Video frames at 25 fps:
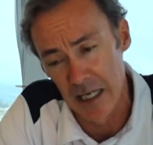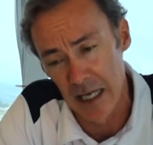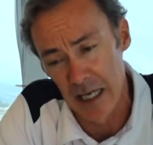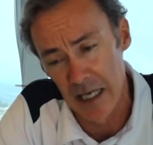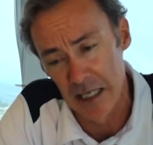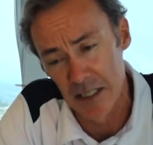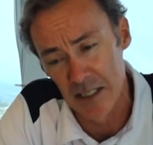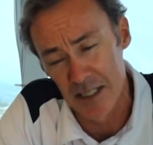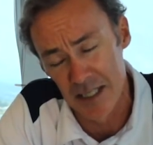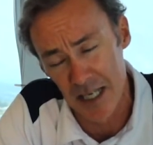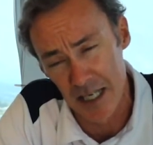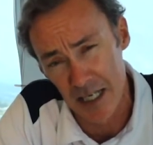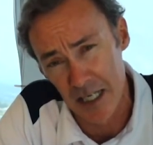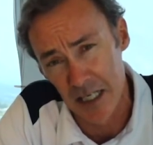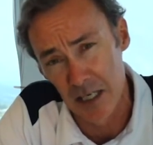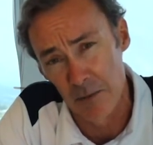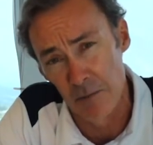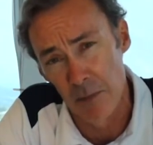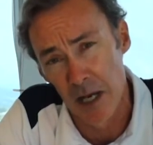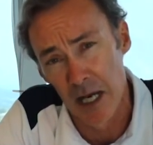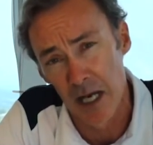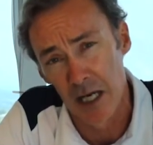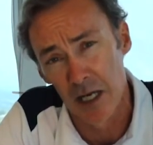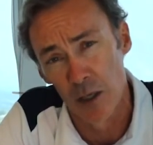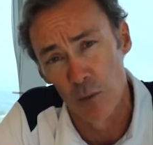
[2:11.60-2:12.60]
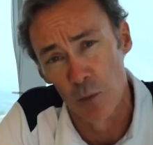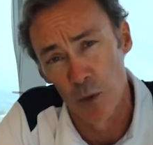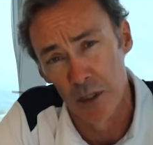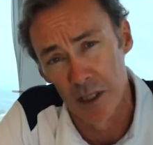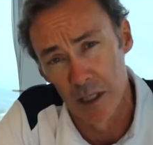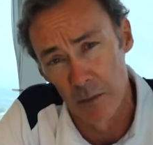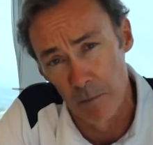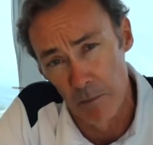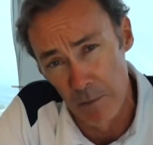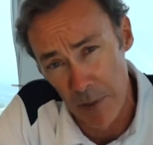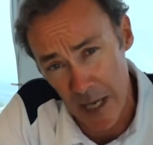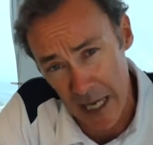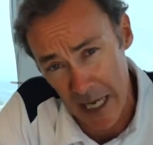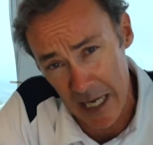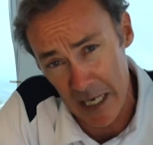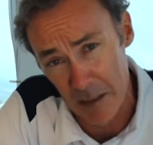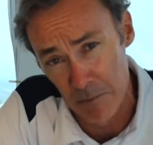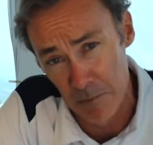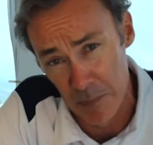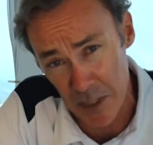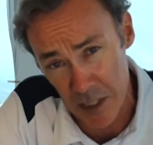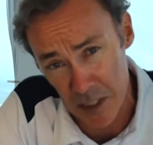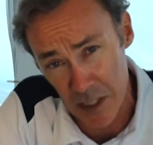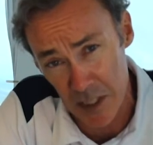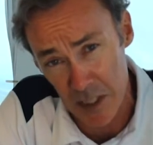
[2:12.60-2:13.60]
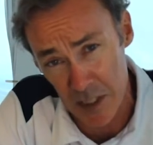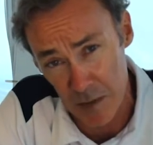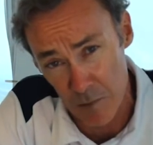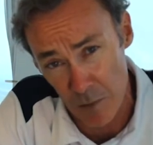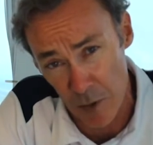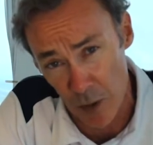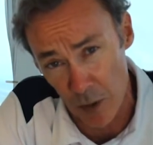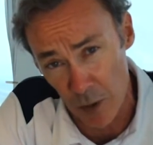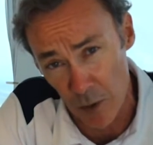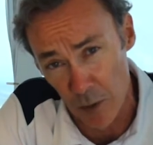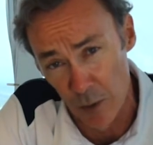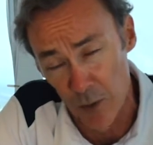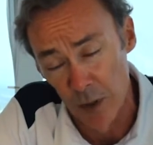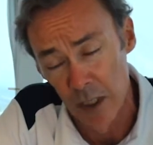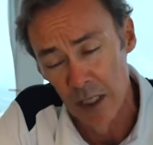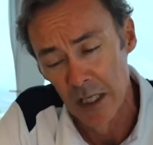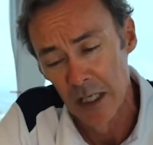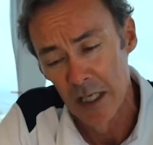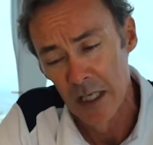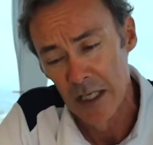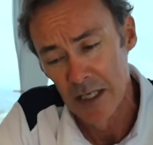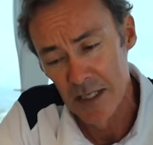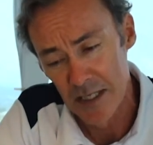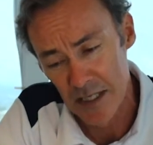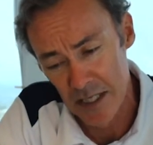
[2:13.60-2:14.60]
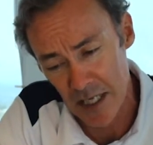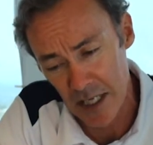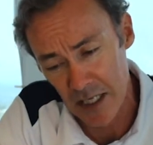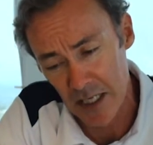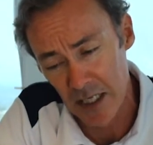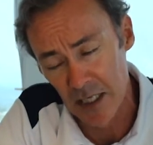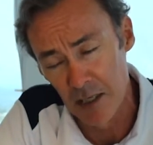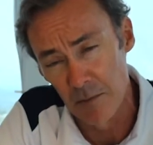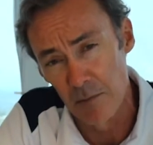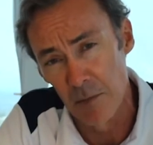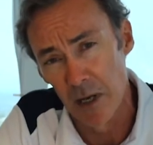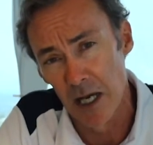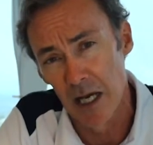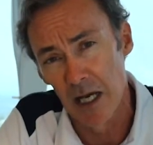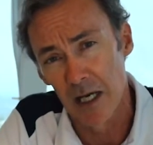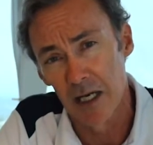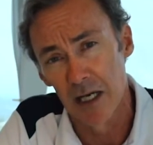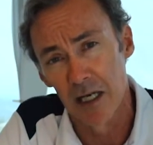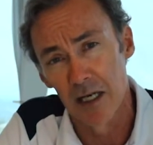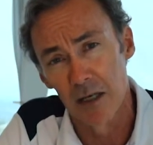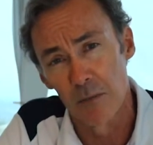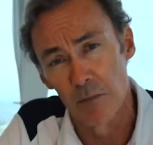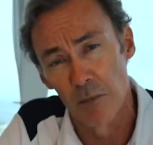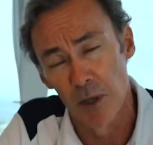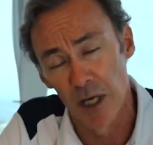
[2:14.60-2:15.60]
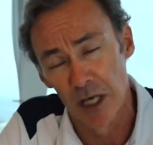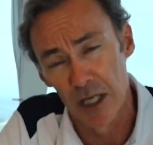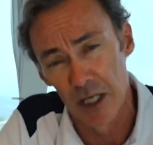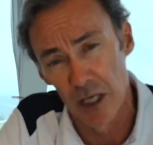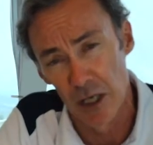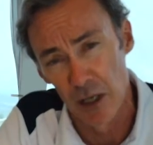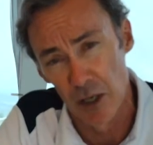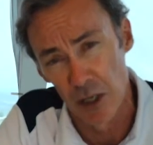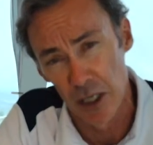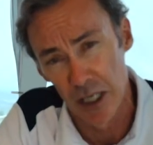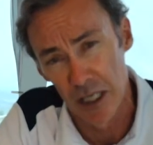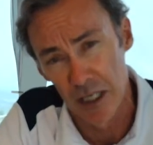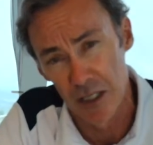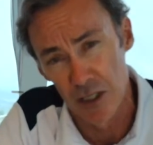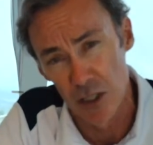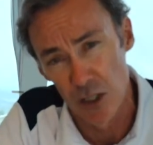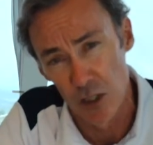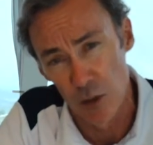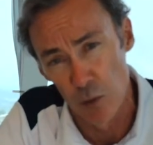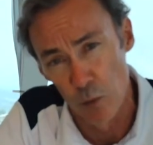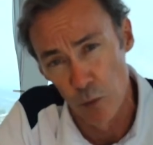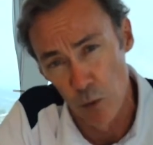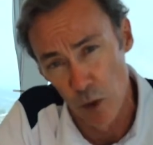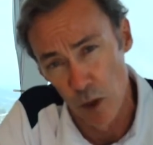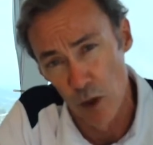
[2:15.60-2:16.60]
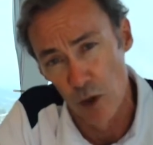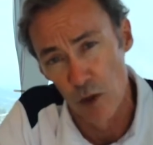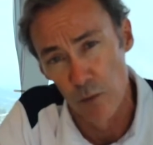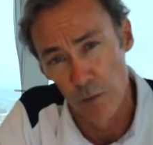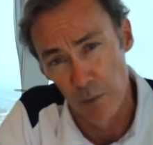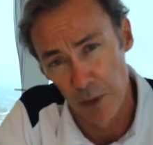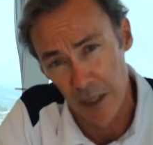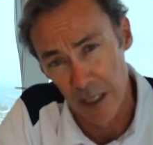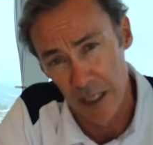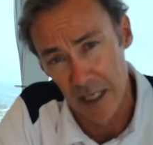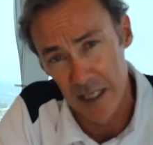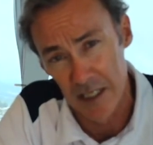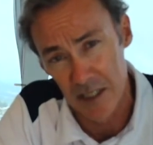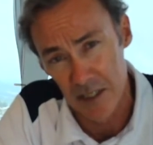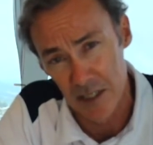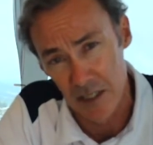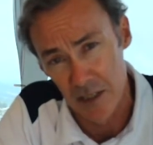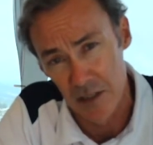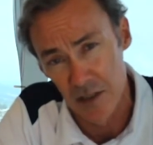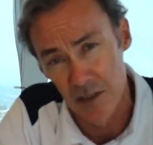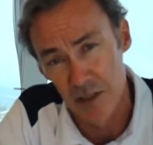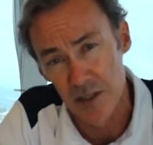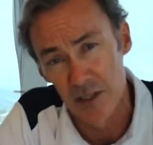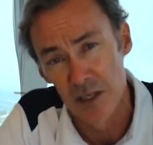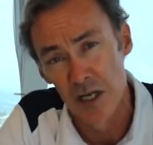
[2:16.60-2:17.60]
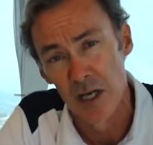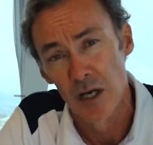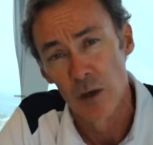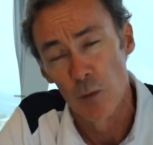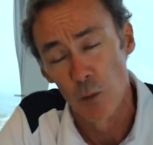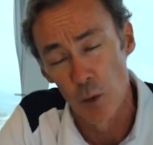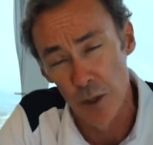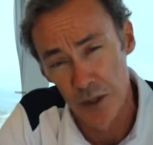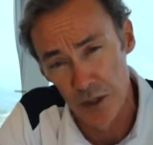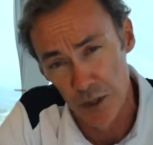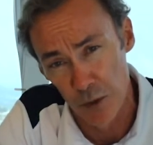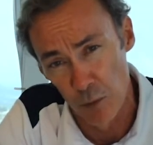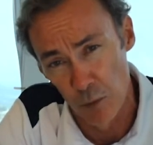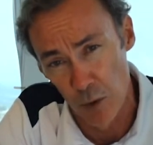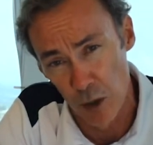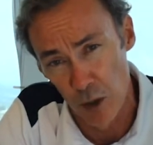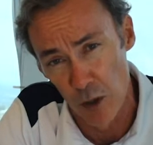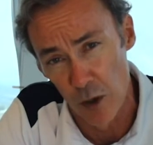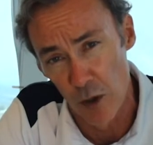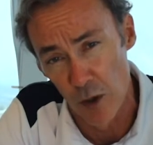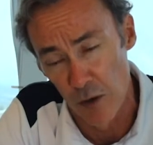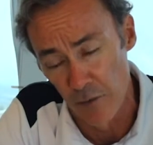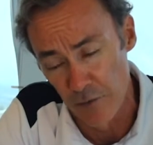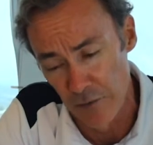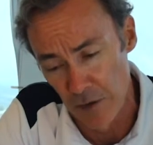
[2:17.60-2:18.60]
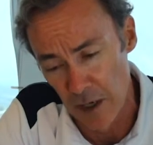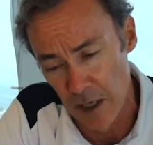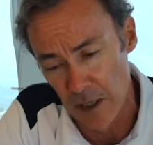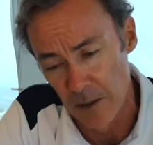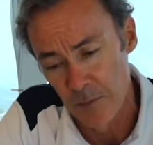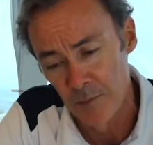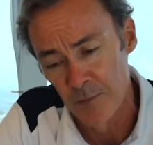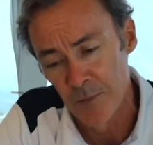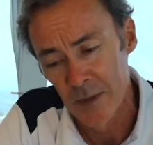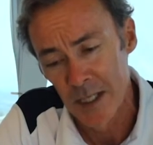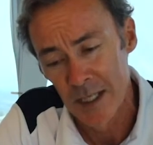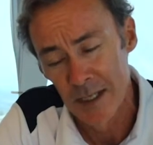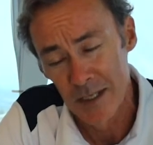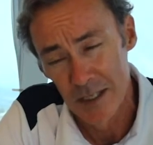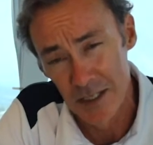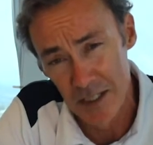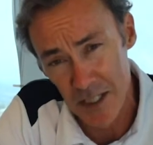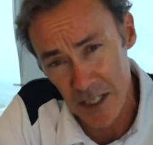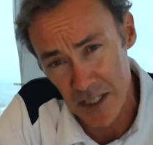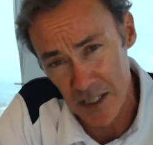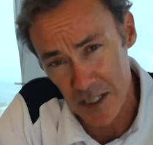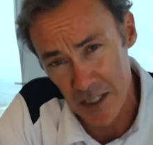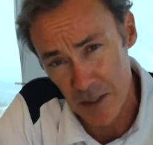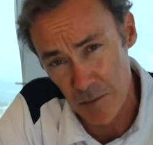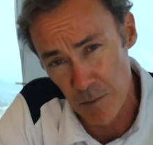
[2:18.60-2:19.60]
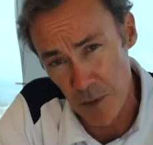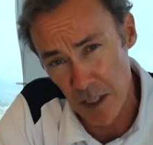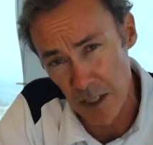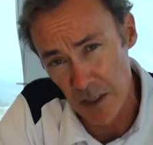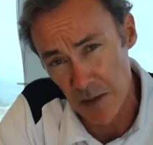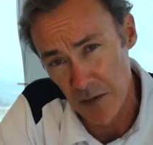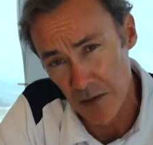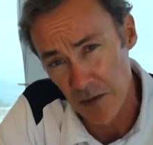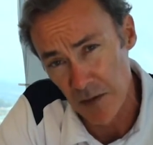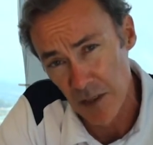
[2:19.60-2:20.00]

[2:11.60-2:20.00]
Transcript: second to market with the bad business model, second to market by going into the wrong places with the wrong offer. Dick Smith